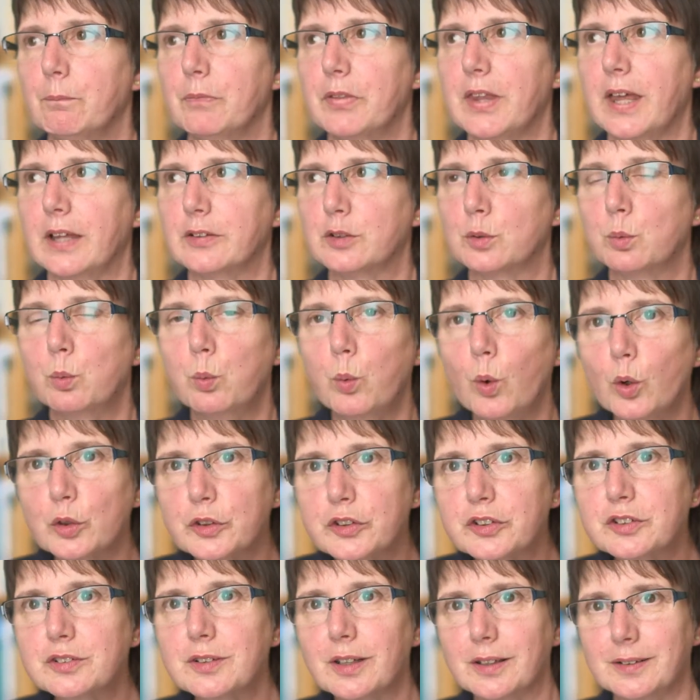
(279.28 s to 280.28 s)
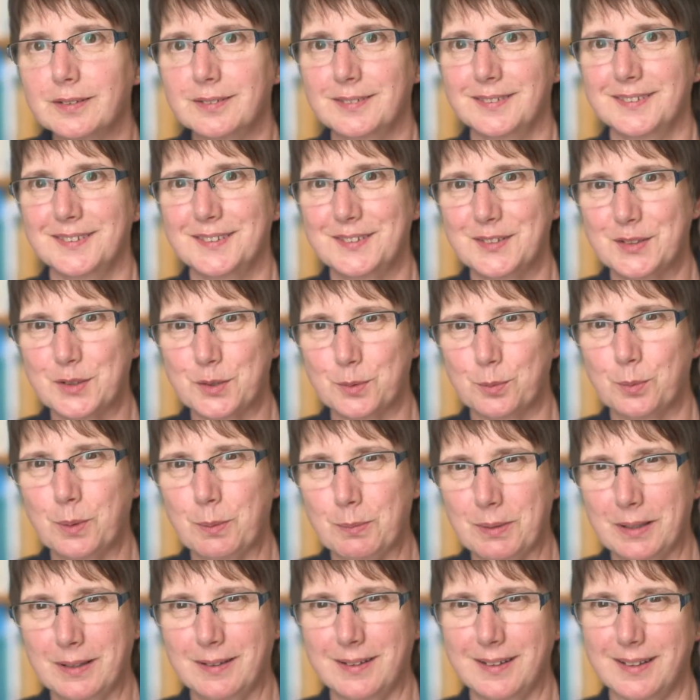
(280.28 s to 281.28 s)
That's what's done to
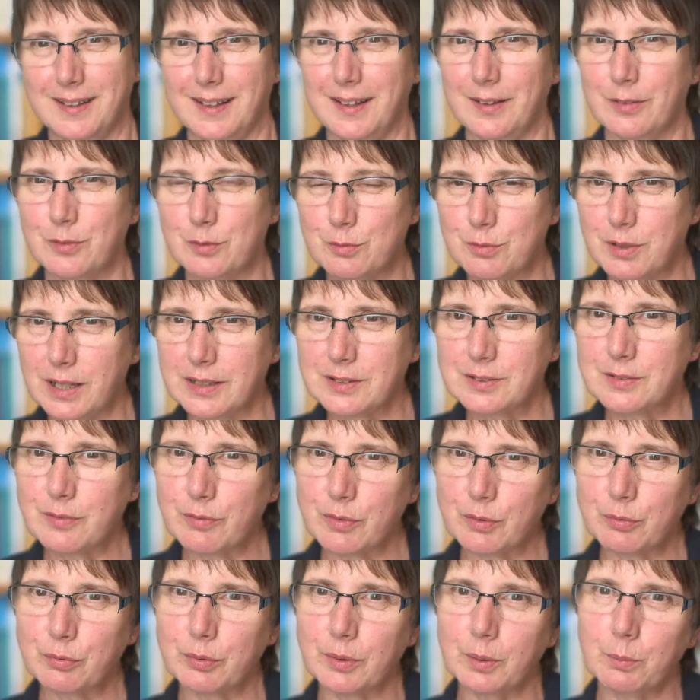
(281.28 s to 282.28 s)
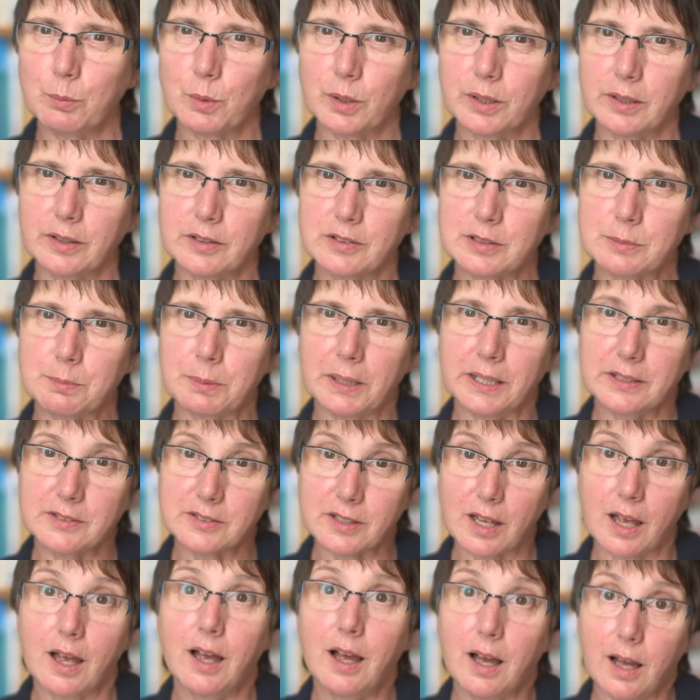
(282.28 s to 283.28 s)
women. The rest of the framework
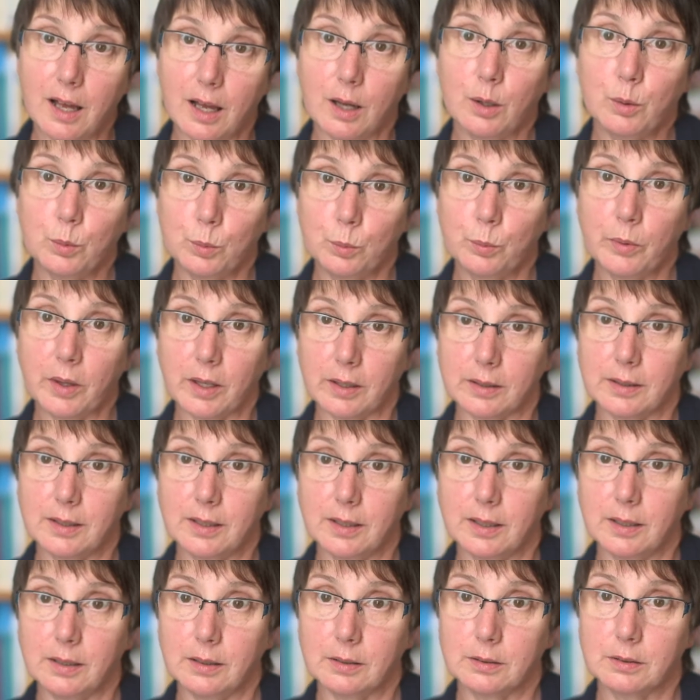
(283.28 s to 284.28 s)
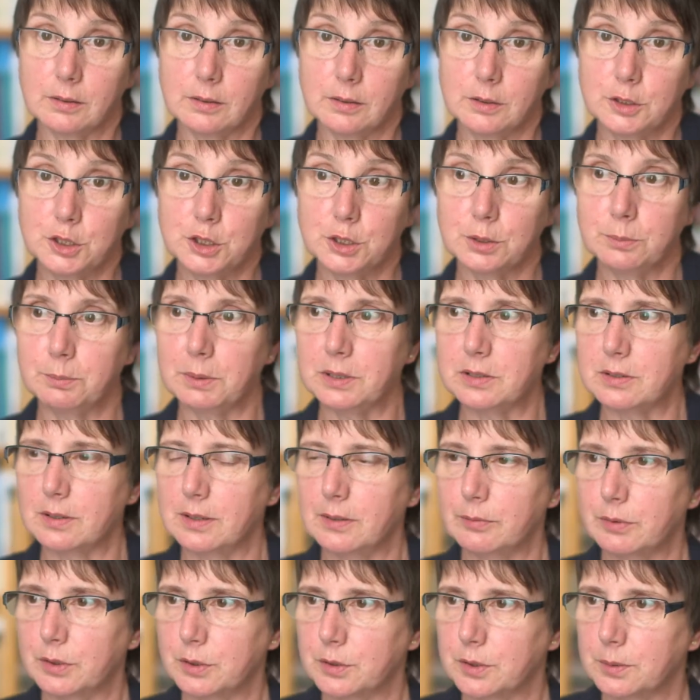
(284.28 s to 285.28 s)
explains how that care should be
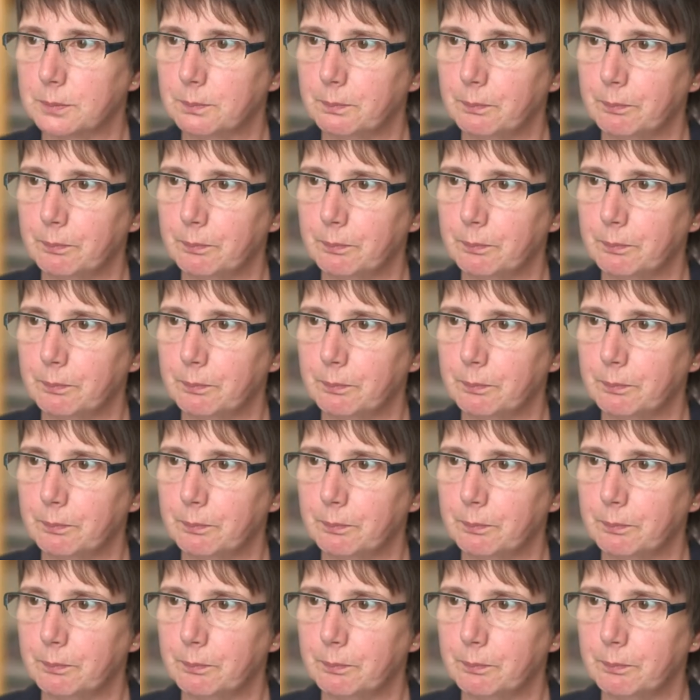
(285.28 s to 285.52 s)
delivered.